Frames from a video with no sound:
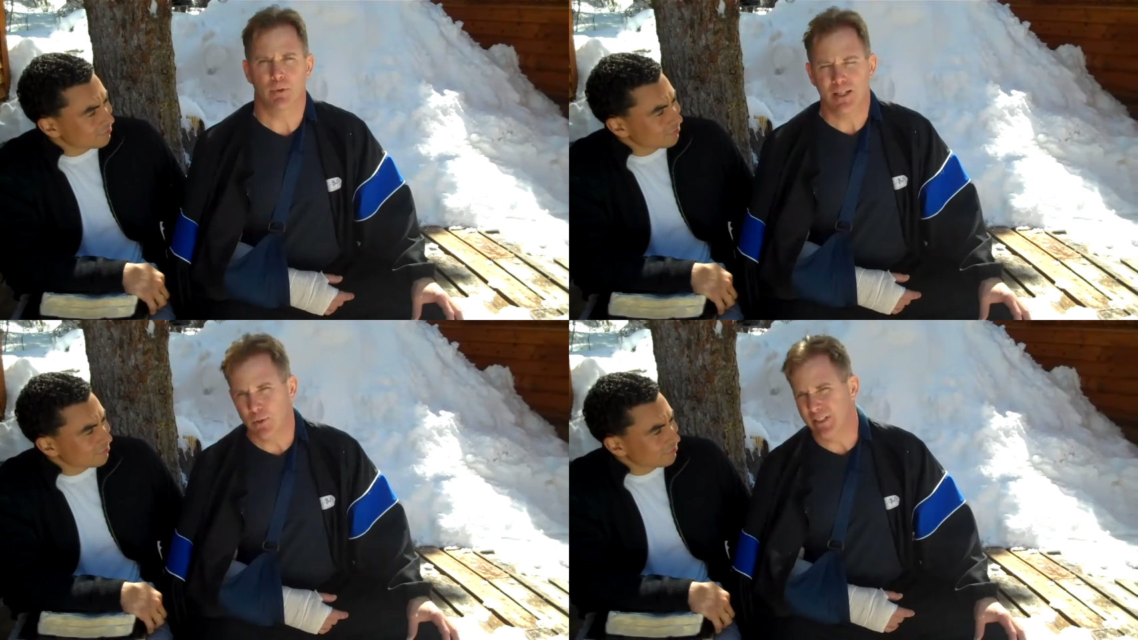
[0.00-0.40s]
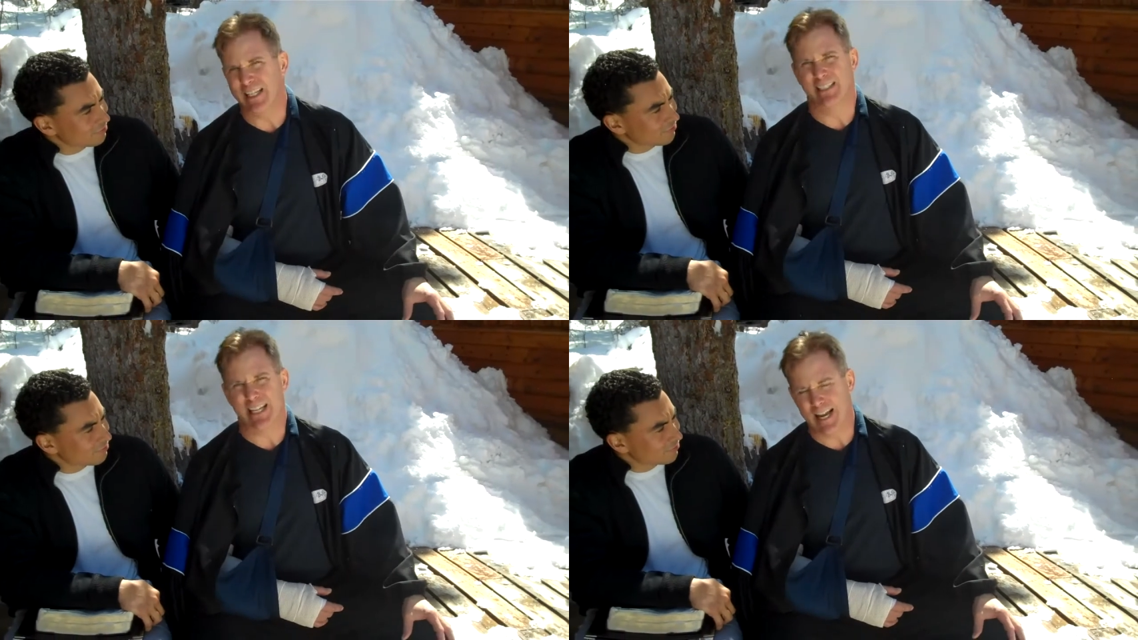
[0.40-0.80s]
Speaker 1: believe what they
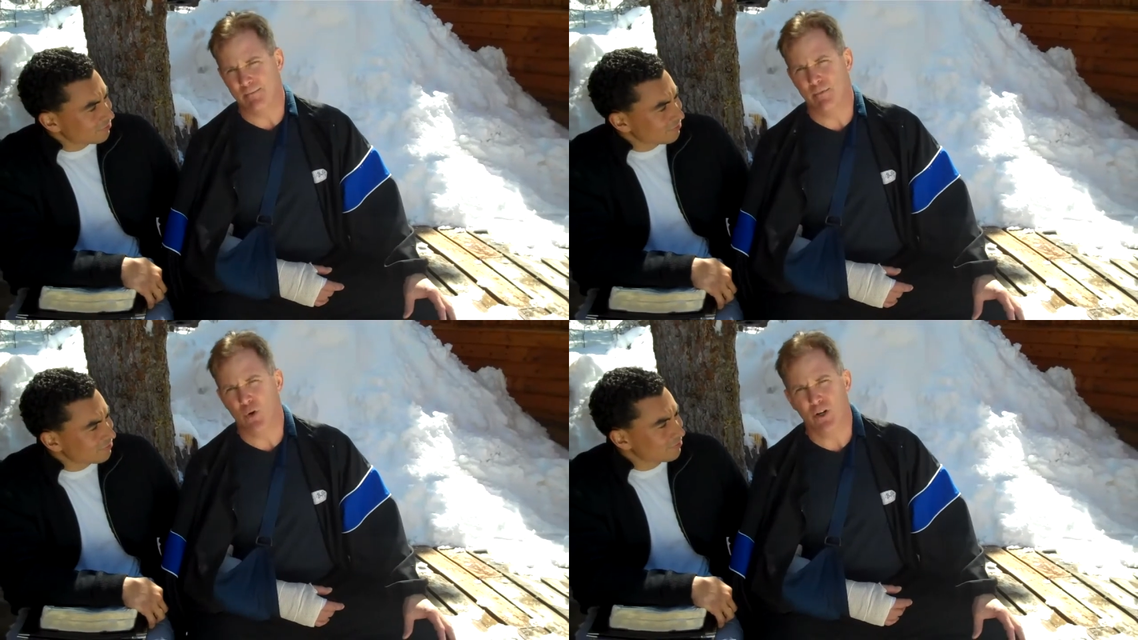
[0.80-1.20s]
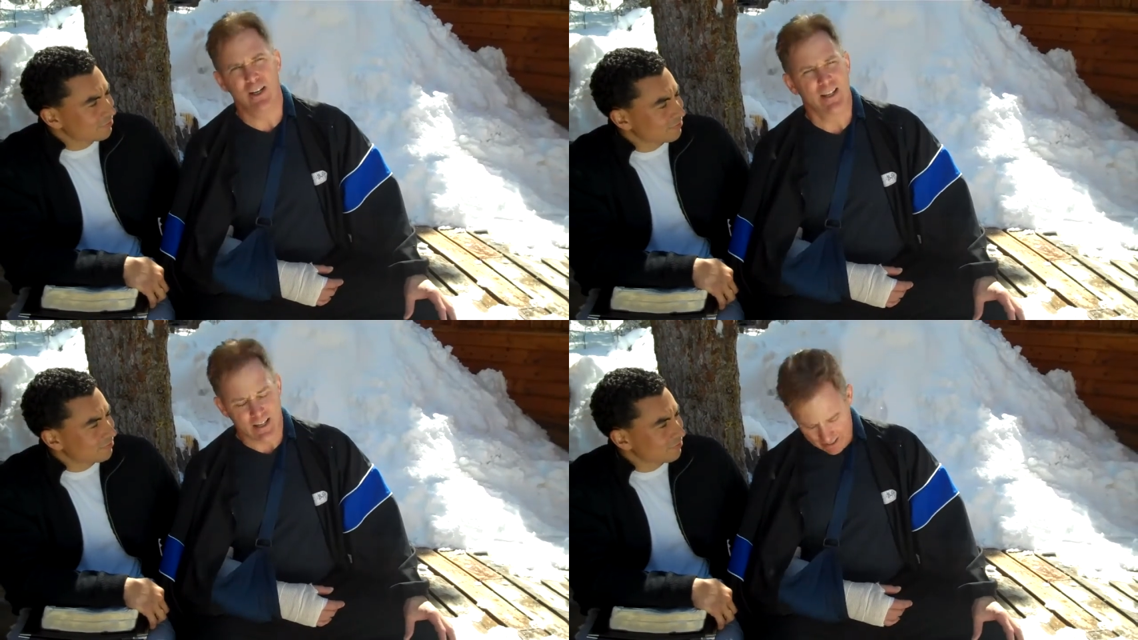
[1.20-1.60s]
stand for.
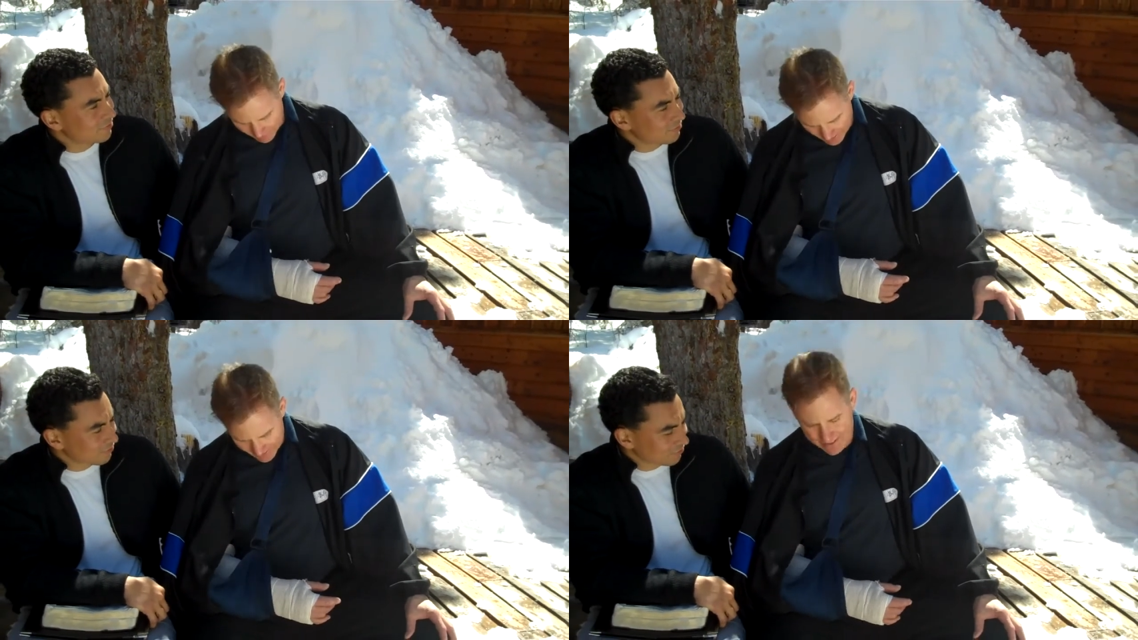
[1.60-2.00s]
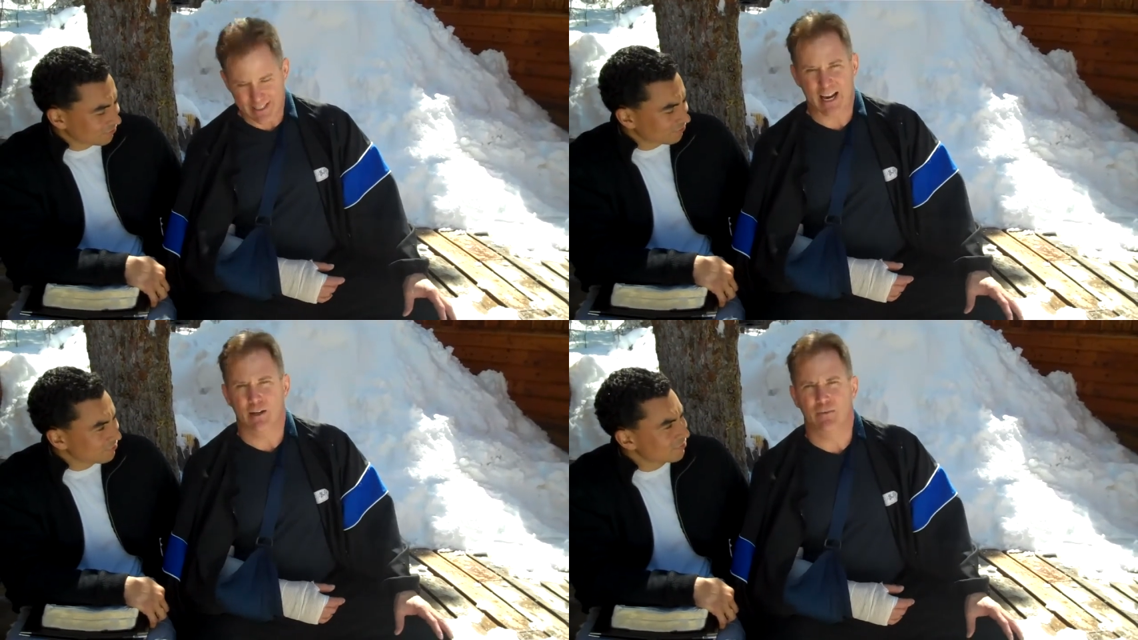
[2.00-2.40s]
And if I had to
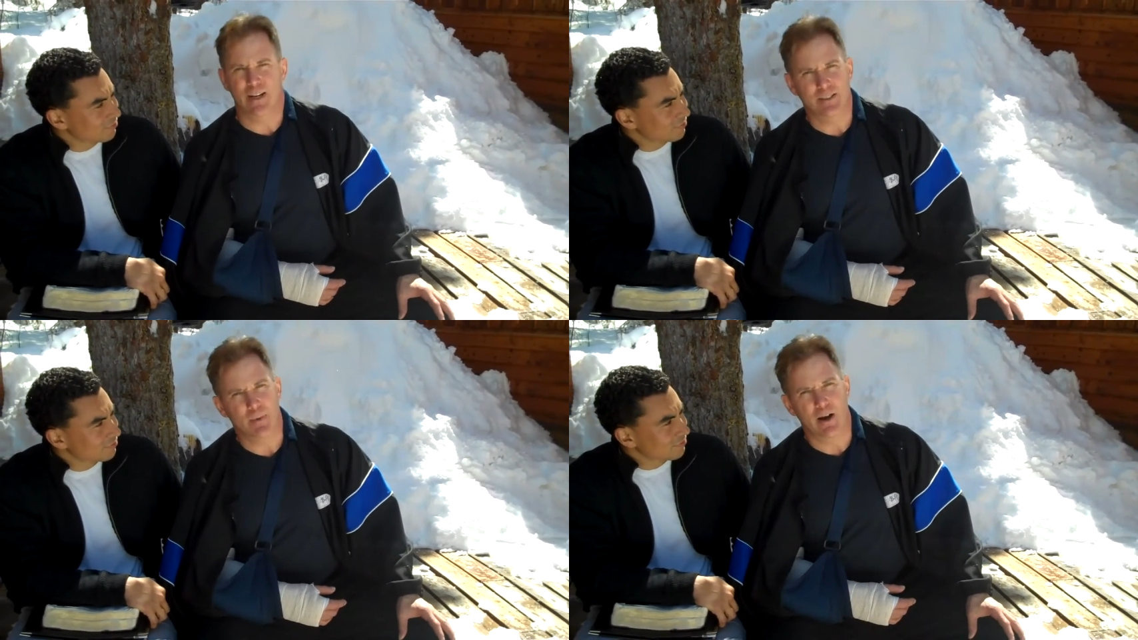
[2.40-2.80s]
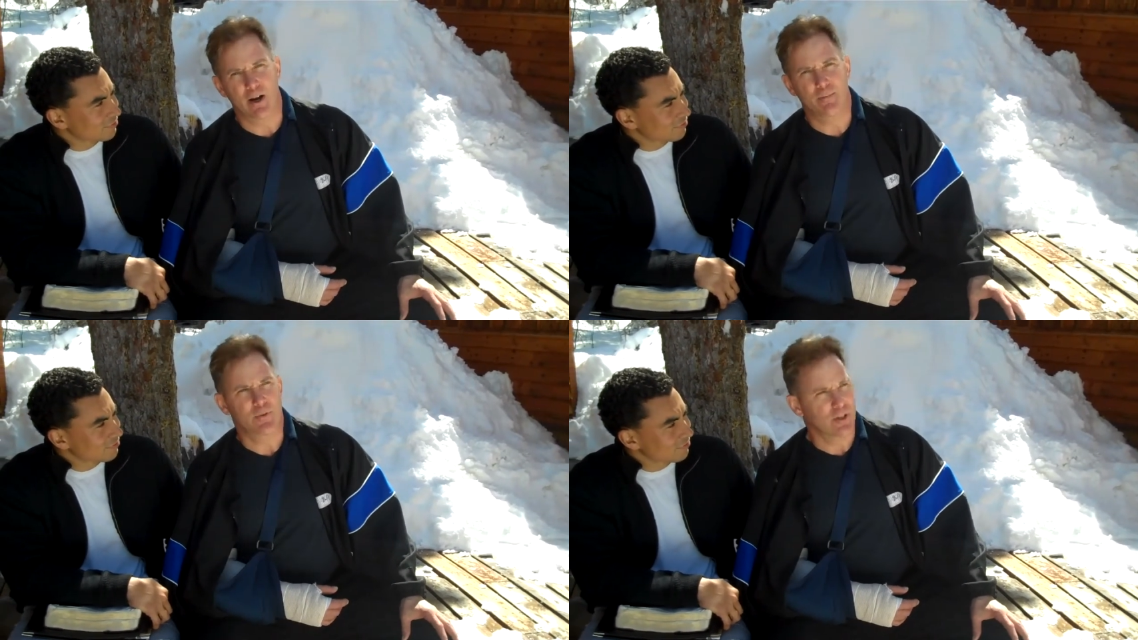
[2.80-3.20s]
sacrifice my
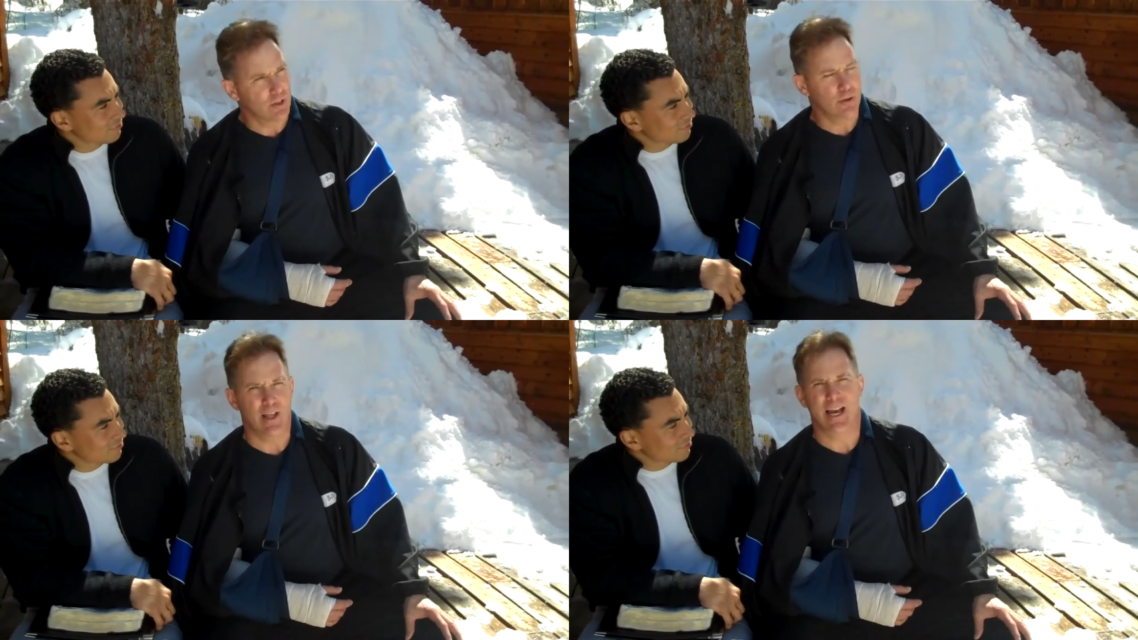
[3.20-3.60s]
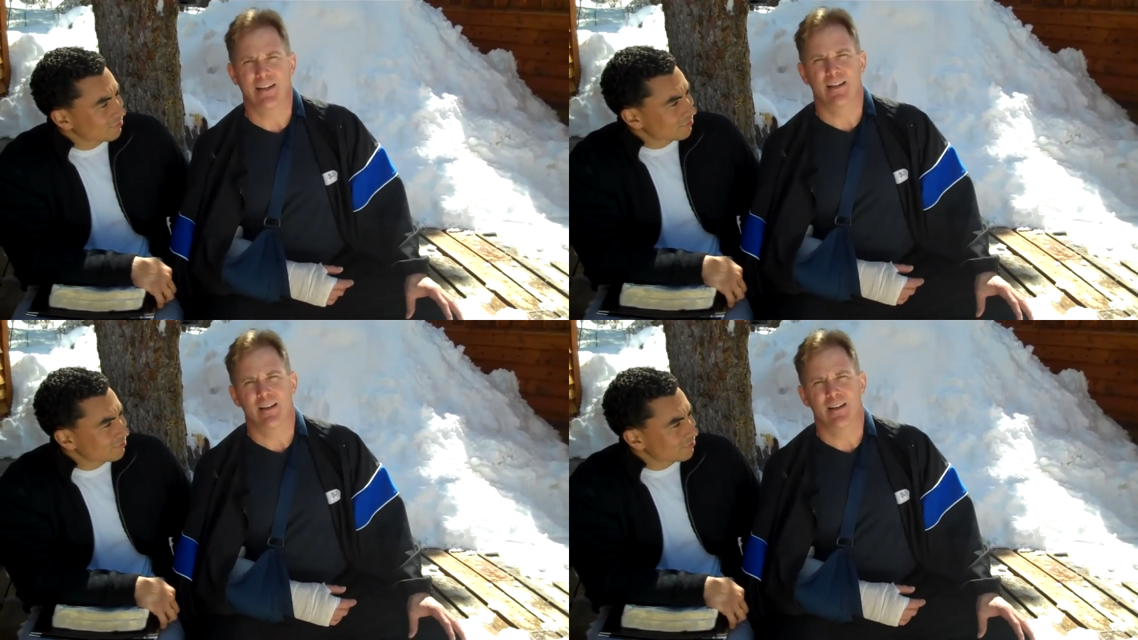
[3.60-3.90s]
arm to do that,